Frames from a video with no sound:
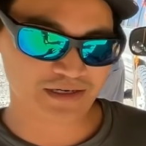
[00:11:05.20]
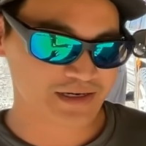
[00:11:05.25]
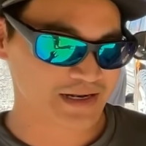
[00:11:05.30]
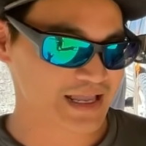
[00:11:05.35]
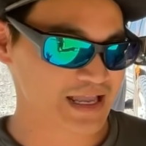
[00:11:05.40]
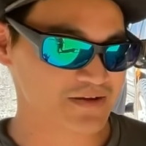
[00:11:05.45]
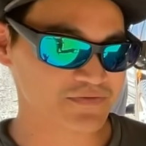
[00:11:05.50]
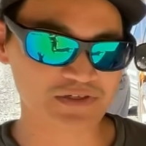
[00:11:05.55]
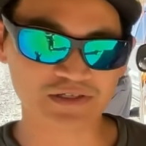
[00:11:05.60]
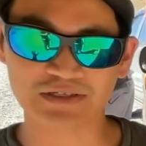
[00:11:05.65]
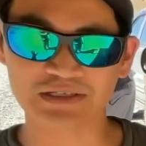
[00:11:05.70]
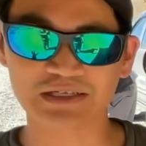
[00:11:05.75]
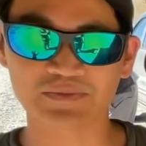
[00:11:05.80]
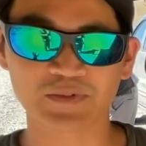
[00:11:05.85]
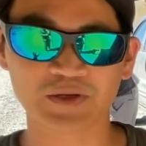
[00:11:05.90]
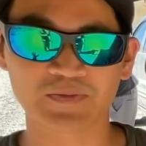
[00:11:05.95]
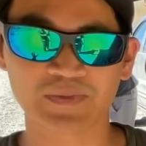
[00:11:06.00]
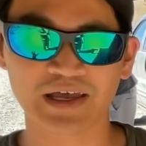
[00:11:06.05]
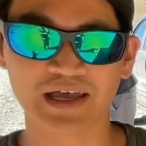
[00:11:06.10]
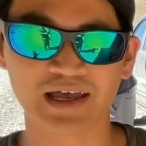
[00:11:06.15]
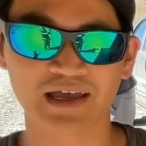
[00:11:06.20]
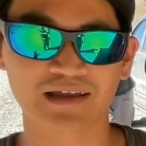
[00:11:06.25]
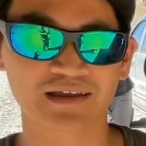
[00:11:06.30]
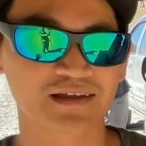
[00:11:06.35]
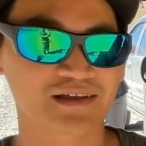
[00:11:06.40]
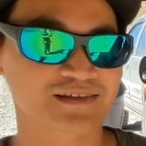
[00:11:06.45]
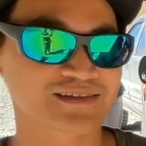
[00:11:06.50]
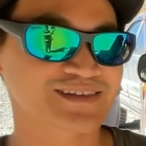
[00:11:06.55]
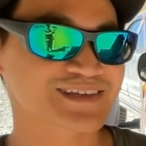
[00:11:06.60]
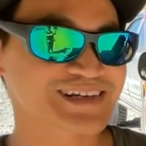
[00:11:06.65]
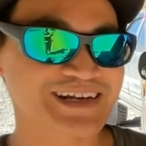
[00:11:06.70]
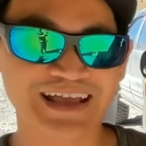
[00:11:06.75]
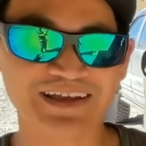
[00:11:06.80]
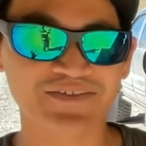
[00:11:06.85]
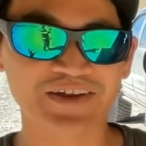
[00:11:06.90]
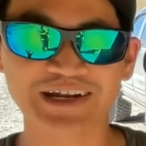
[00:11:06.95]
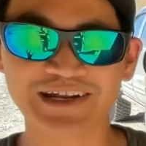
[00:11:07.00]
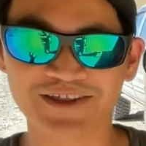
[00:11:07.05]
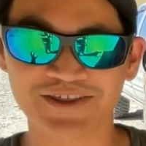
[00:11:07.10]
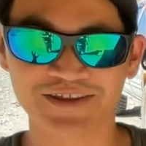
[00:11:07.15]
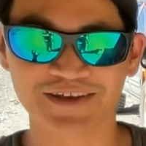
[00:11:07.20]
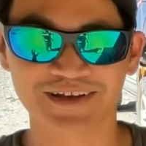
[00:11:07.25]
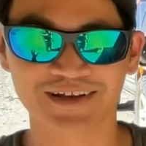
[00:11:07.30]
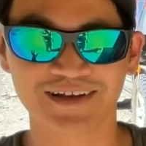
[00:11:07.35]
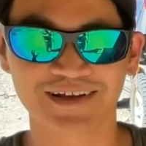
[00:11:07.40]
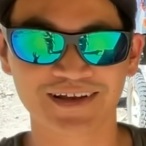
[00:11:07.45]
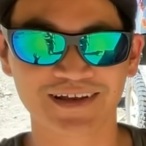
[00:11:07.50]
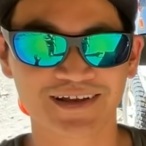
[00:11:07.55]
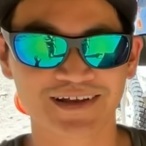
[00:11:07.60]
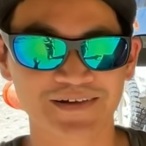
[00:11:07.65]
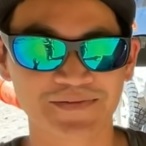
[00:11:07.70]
didn't have a sleeping bag, didn't have anything,